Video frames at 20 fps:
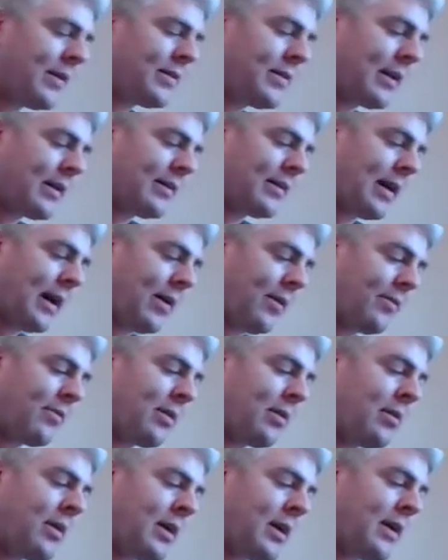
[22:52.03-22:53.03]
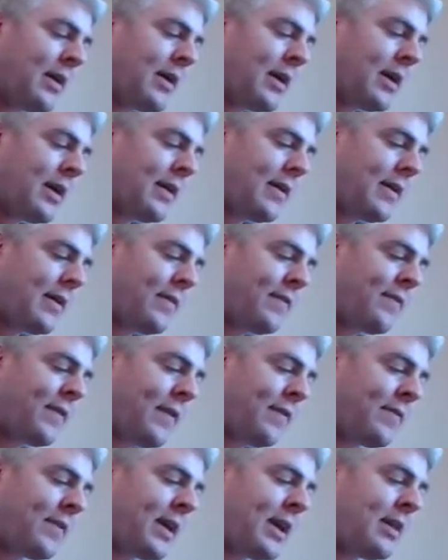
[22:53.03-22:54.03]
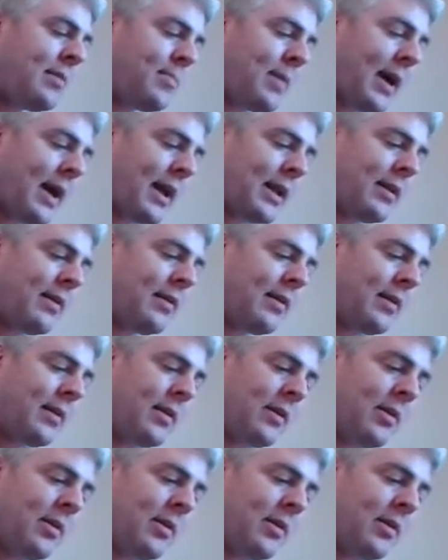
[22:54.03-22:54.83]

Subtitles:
in 6 hours, so 15 men